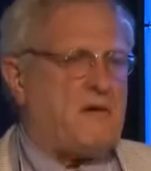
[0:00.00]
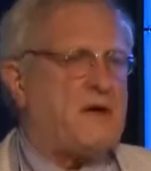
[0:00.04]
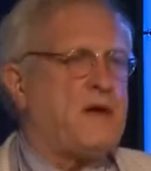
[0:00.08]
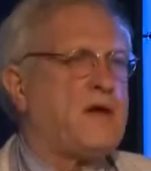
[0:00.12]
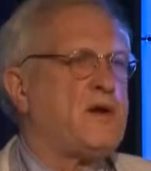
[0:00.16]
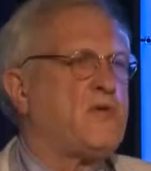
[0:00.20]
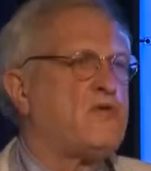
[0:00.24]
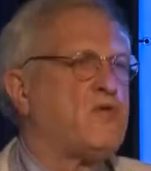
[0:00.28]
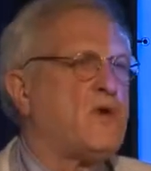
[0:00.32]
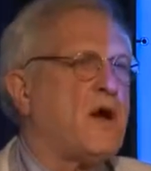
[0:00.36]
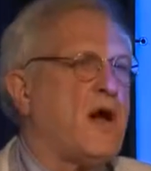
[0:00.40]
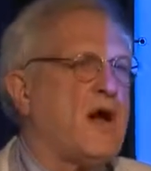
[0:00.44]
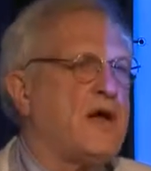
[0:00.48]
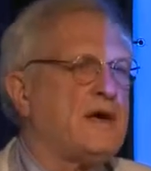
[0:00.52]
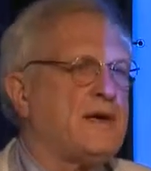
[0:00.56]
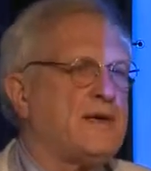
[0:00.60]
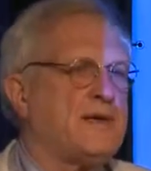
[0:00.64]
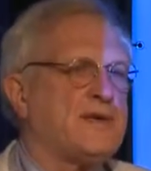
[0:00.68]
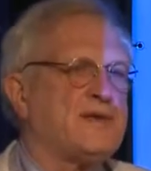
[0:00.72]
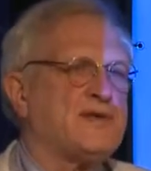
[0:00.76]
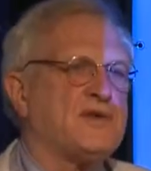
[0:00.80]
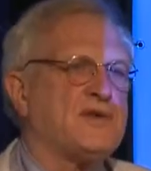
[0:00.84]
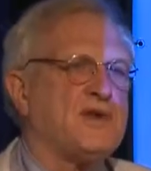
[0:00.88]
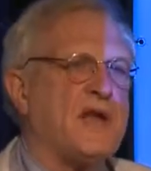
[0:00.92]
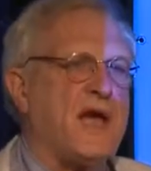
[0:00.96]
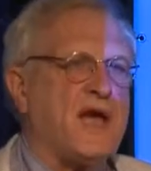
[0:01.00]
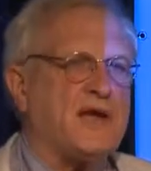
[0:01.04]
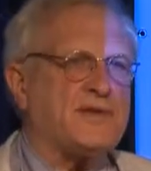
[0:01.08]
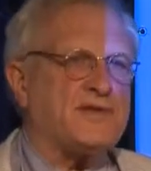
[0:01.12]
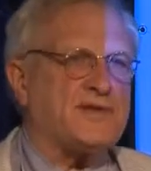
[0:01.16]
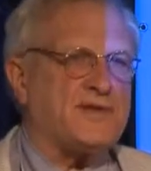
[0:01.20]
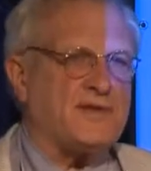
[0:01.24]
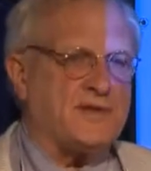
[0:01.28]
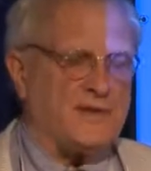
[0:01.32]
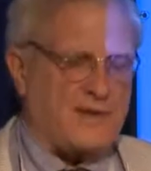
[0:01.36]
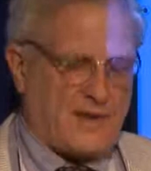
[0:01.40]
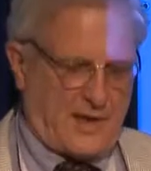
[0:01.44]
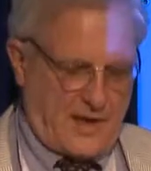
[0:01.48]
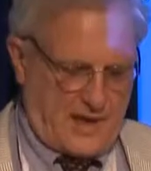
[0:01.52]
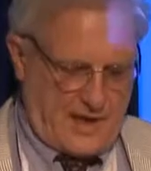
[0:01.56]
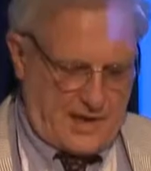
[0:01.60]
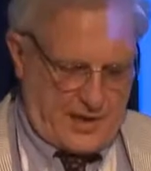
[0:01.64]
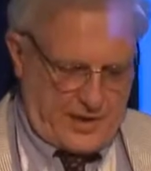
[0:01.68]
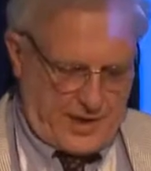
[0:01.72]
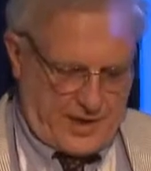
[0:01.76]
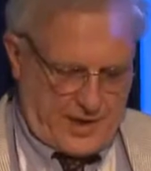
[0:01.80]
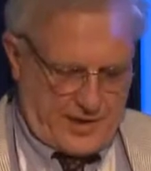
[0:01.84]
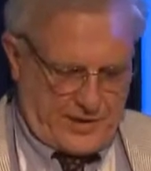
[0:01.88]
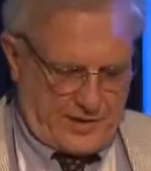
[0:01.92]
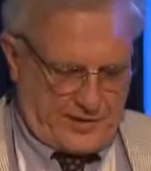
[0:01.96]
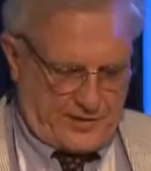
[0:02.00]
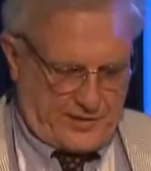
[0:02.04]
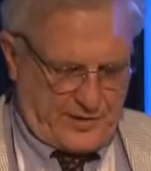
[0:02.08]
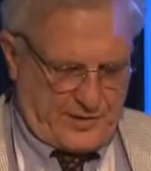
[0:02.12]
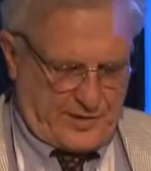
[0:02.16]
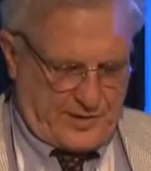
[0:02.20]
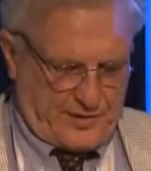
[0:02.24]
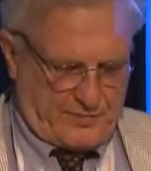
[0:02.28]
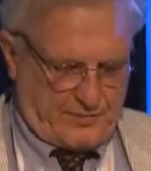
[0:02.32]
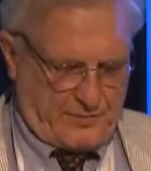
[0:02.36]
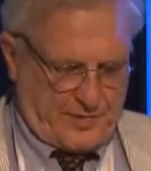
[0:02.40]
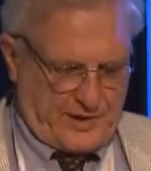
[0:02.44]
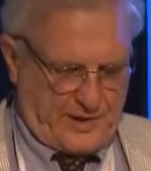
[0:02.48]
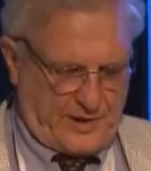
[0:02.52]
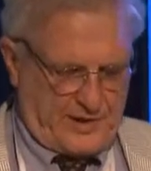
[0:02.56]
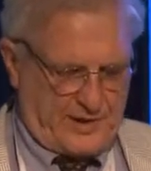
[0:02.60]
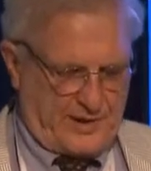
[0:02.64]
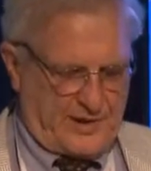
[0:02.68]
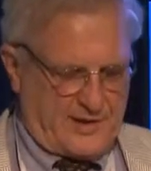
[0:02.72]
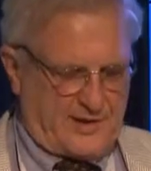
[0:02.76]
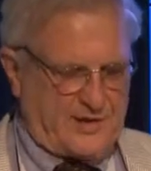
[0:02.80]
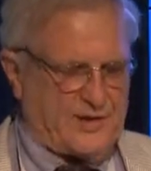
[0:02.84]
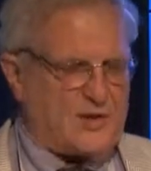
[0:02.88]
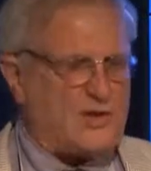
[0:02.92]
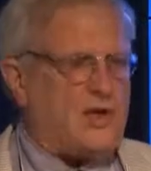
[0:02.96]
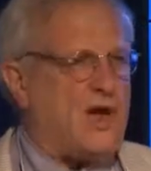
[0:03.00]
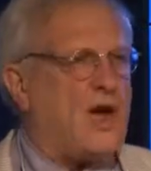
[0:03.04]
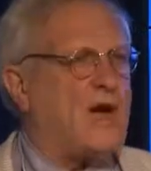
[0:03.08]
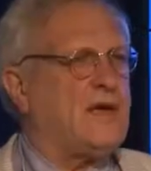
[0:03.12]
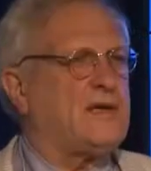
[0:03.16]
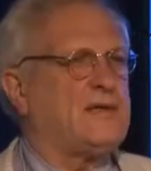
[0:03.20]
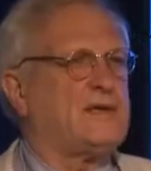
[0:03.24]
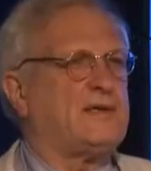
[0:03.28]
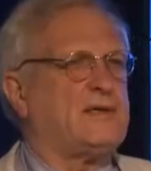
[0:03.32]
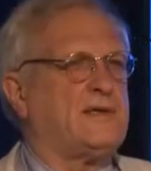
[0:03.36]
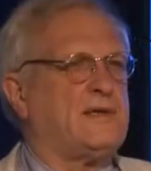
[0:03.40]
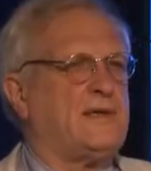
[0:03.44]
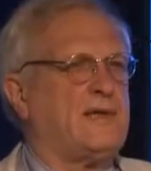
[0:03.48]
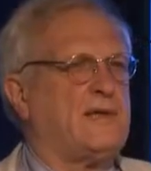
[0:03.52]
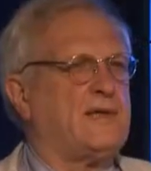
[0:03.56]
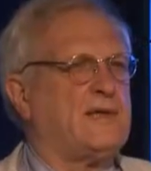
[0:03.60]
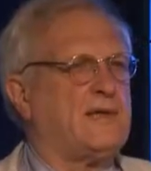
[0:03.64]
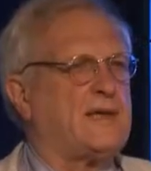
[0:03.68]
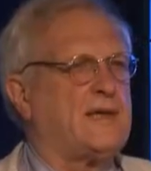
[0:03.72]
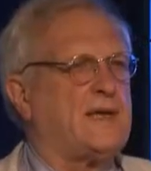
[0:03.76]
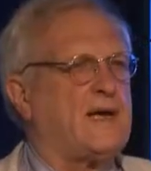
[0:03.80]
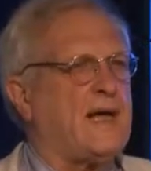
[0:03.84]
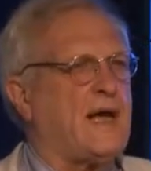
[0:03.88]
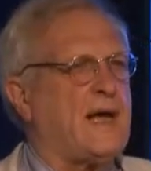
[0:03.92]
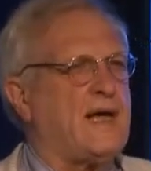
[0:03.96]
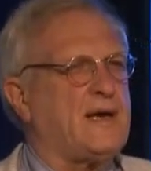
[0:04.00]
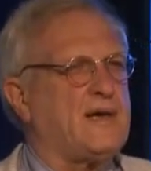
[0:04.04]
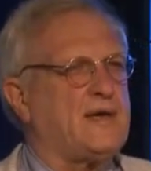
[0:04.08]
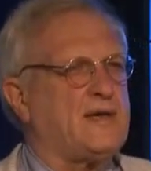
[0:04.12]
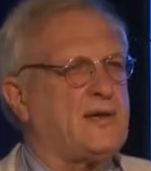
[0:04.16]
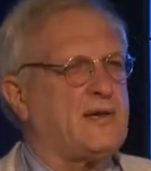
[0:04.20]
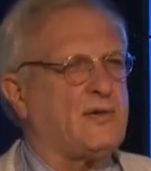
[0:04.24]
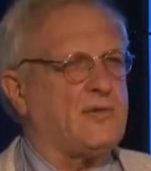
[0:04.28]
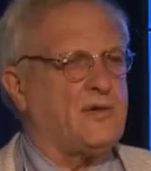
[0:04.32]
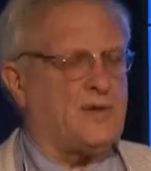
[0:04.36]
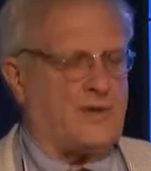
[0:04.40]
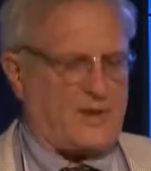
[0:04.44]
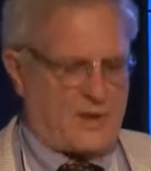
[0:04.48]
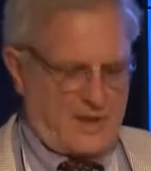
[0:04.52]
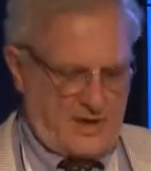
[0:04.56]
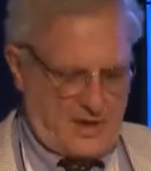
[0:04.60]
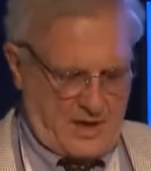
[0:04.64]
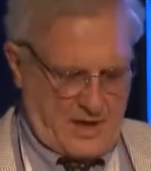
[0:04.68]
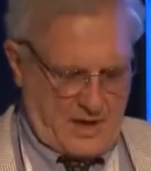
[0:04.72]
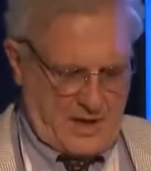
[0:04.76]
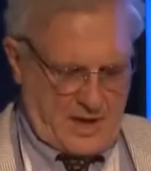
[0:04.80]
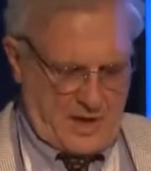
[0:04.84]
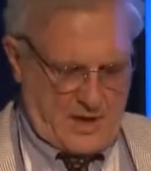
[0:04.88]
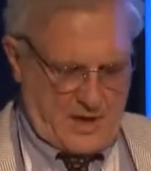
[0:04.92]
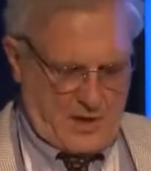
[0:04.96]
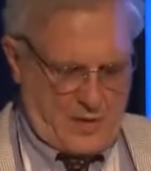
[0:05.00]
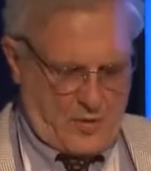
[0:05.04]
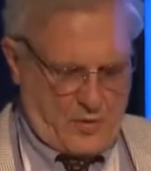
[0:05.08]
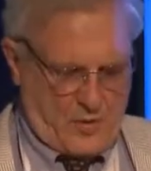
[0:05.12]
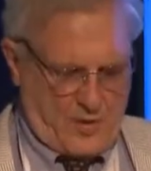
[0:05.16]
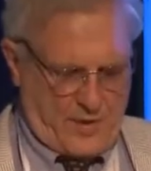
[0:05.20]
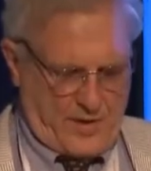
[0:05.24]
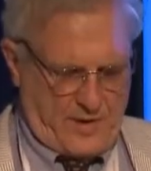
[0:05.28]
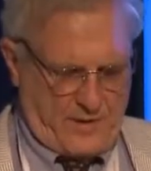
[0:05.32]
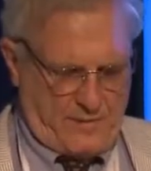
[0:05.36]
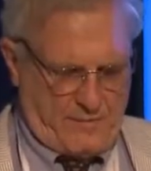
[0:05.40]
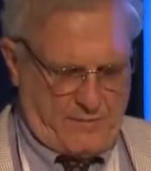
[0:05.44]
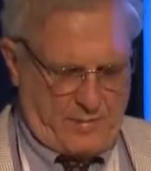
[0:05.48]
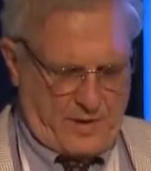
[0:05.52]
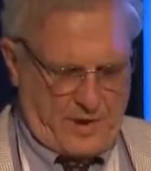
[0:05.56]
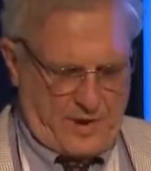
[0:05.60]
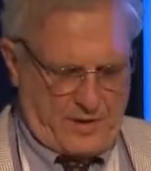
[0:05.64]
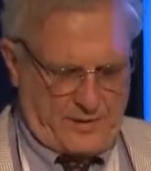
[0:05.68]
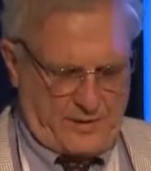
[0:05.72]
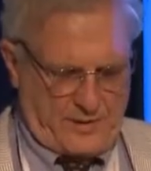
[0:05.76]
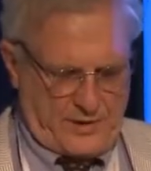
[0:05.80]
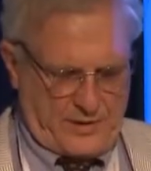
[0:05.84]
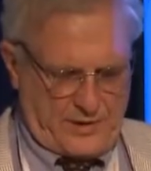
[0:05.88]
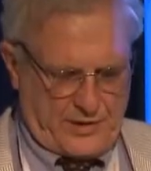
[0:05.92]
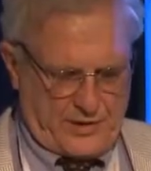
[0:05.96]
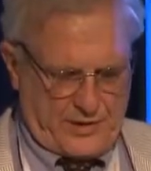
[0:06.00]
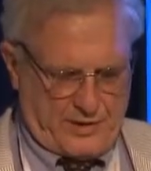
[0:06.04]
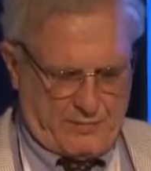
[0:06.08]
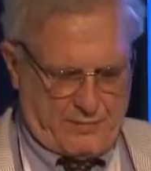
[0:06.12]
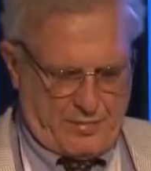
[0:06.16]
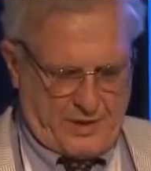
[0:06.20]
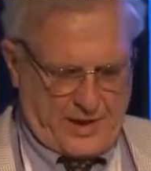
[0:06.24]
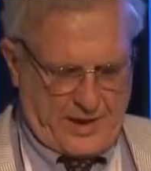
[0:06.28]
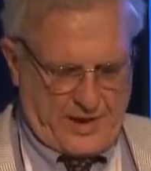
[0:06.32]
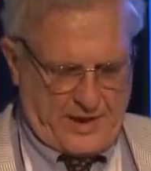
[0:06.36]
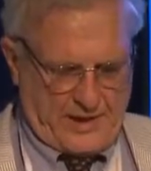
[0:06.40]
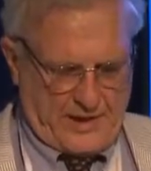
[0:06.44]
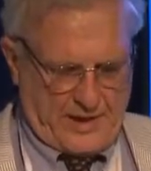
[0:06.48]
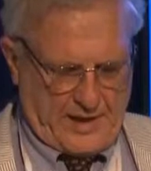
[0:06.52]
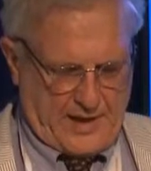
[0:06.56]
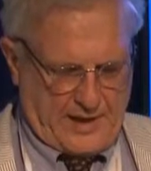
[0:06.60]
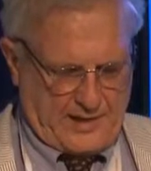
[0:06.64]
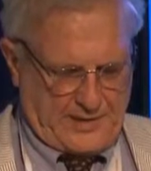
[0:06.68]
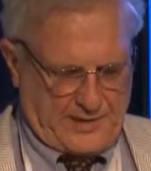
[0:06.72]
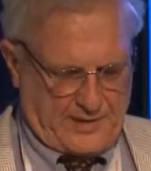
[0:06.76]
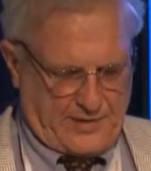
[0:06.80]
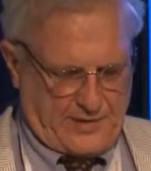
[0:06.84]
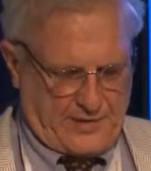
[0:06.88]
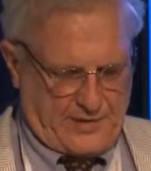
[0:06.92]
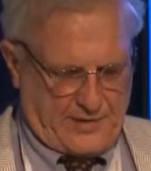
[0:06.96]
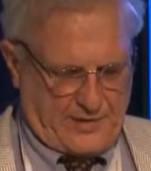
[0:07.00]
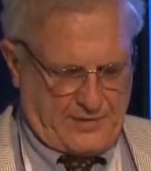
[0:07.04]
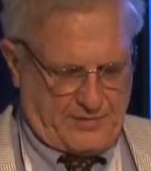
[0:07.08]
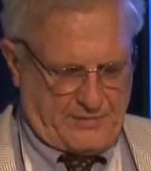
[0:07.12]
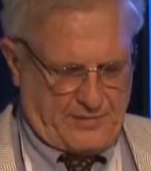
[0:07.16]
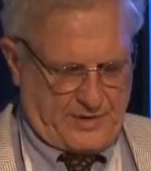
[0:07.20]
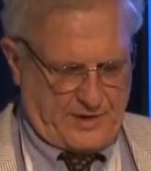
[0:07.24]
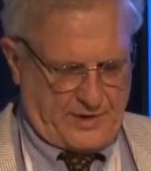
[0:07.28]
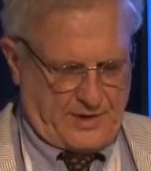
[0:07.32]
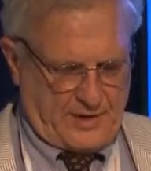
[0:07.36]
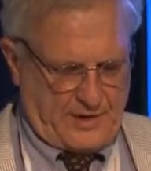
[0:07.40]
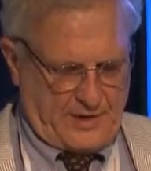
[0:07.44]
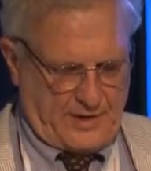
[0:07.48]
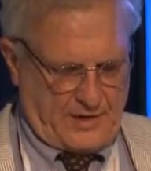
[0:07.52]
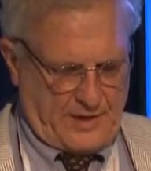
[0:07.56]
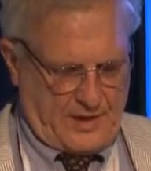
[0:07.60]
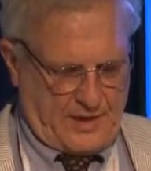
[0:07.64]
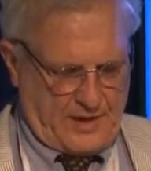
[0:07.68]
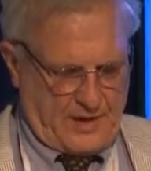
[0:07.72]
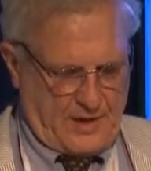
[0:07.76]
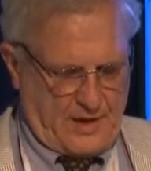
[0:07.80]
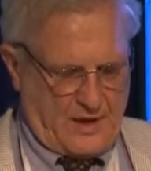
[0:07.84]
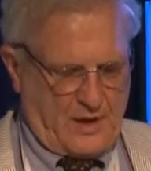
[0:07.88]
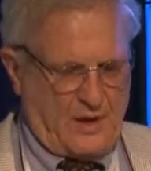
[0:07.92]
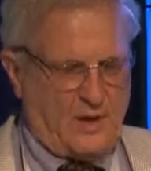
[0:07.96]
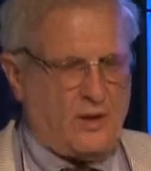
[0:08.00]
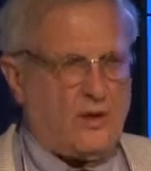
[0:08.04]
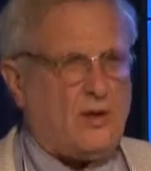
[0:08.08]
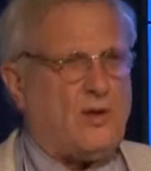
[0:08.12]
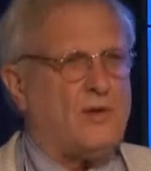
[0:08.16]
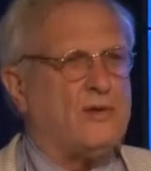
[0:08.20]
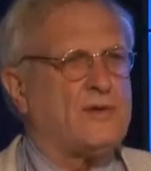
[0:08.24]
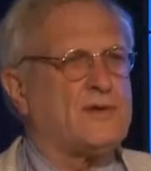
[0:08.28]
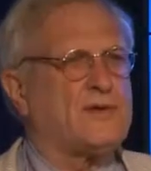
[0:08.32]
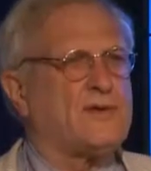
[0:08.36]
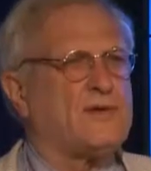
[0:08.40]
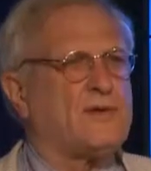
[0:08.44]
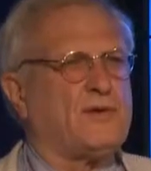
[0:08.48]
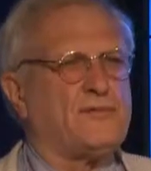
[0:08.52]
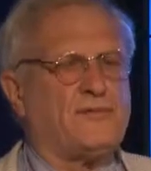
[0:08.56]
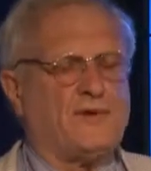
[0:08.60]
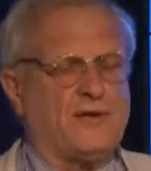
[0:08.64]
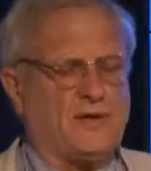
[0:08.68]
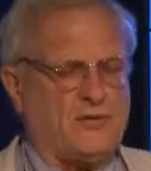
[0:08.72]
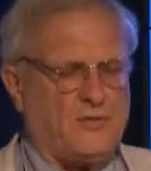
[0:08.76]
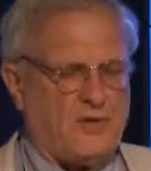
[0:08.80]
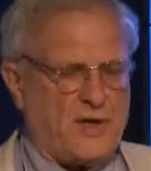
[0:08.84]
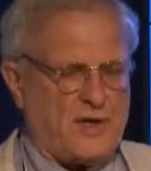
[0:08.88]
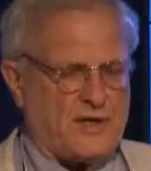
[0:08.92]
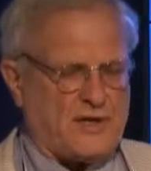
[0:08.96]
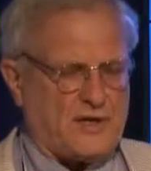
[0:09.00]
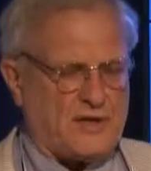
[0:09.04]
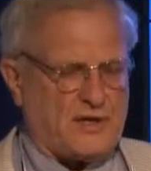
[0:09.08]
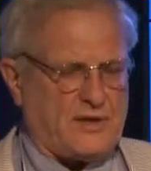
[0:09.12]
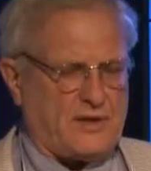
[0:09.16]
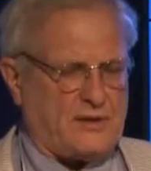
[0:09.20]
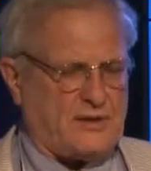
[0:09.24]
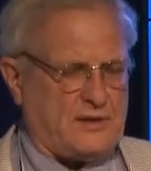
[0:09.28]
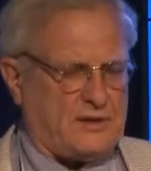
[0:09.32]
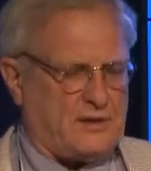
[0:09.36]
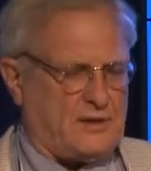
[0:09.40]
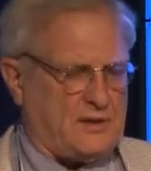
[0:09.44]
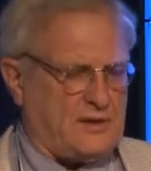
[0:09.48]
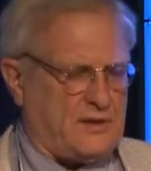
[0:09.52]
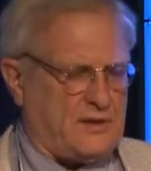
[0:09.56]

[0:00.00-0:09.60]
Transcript: Iran is nasty and dangerous, but it is not in a category with Imperial Japan, Nazi Germany, or Soviet Russia.